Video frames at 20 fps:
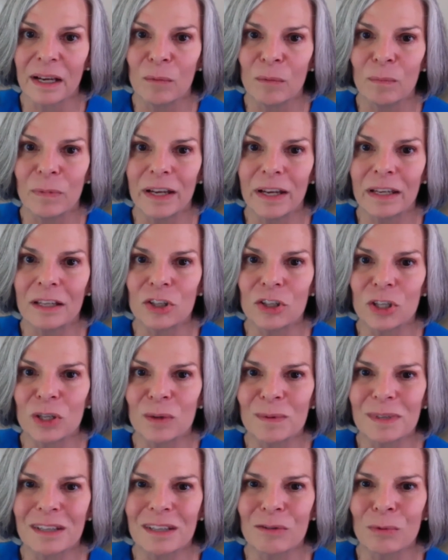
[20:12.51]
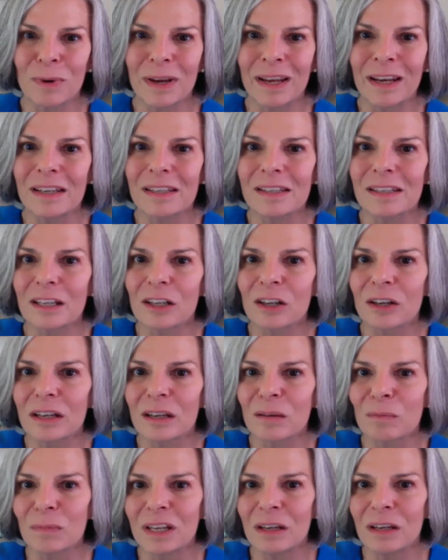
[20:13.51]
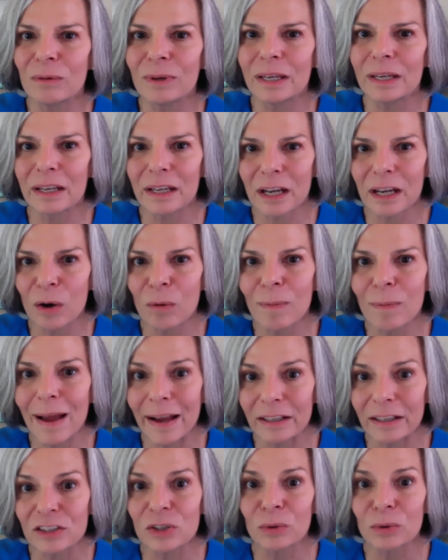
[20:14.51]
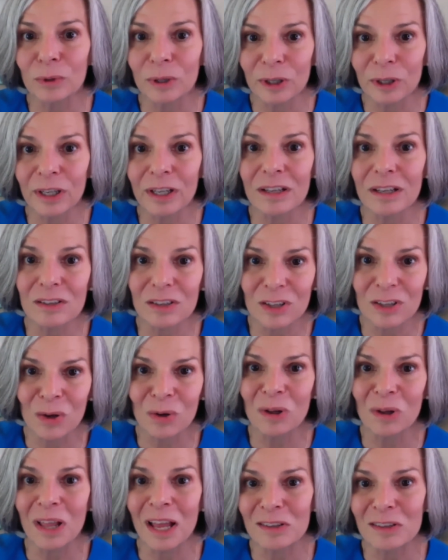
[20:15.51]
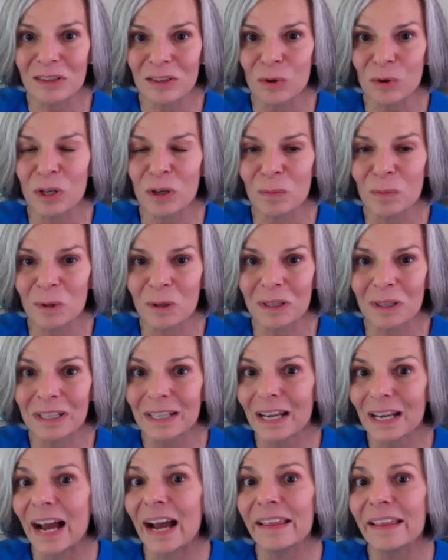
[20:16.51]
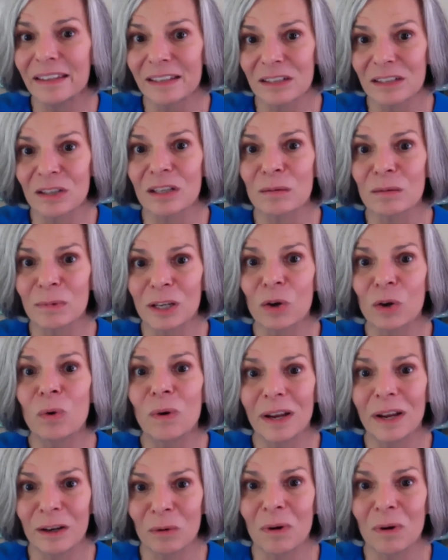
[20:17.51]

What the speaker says: But in terms of when is it going to mean we can go back to work and school as normal, I think it's going to be quite a